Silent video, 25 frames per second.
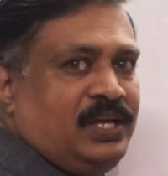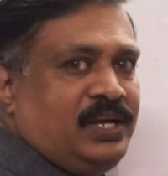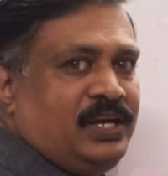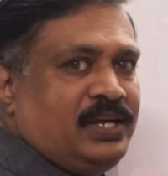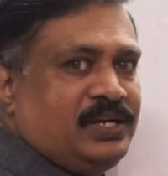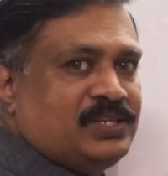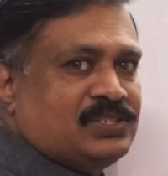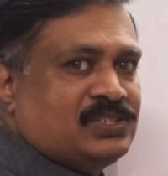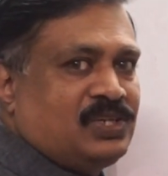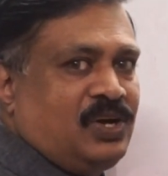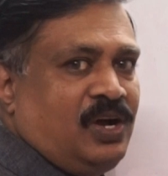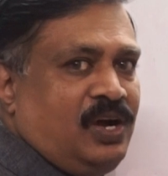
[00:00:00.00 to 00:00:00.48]

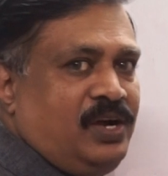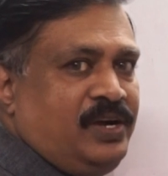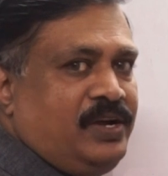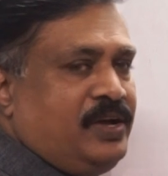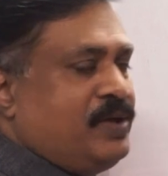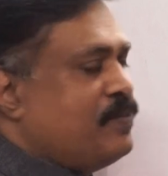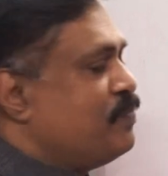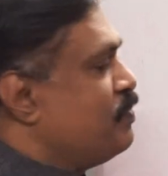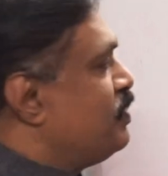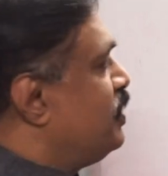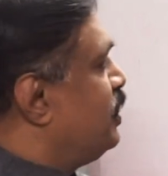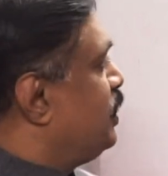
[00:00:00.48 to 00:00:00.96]
it's called
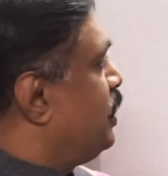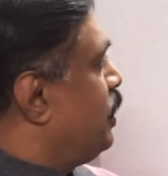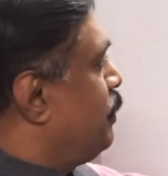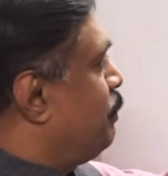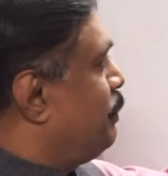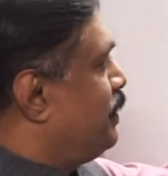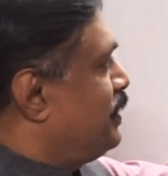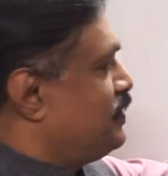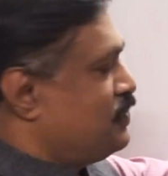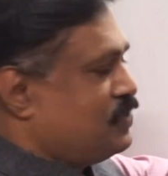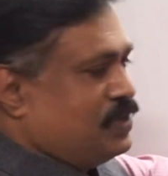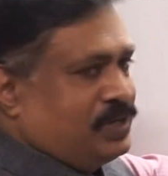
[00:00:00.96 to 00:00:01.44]

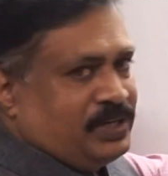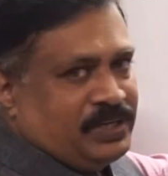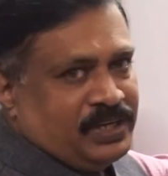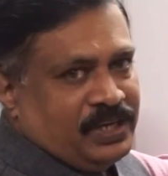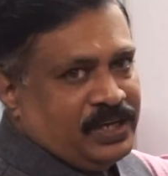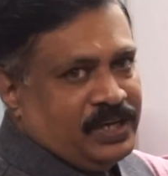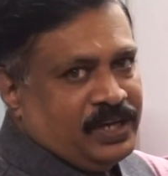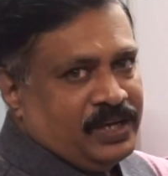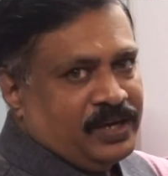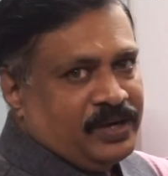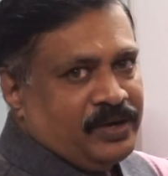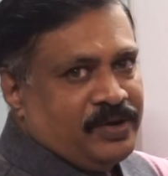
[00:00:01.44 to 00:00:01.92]

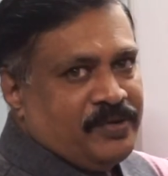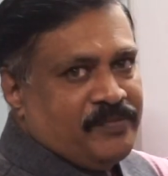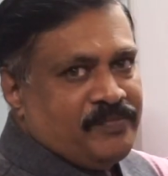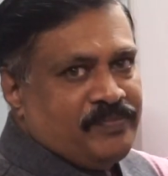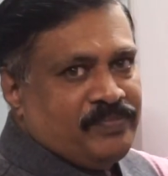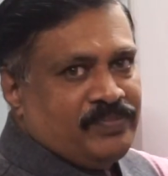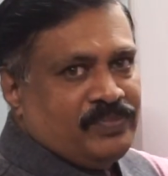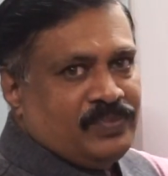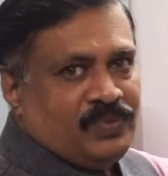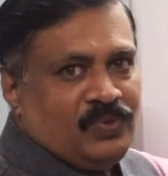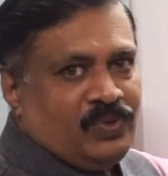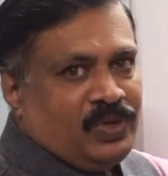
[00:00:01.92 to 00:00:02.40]
capacitor.
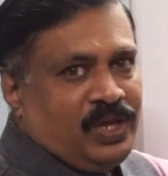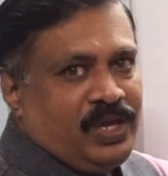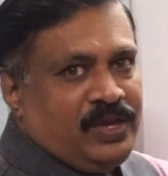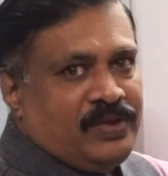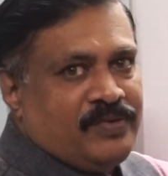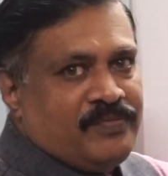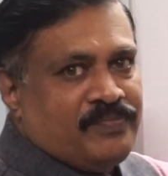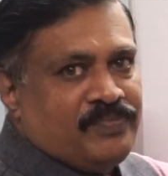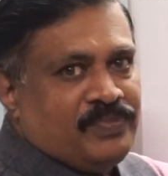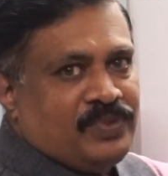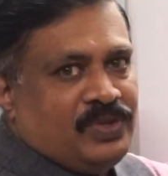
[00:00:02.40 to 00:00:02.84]
Okay.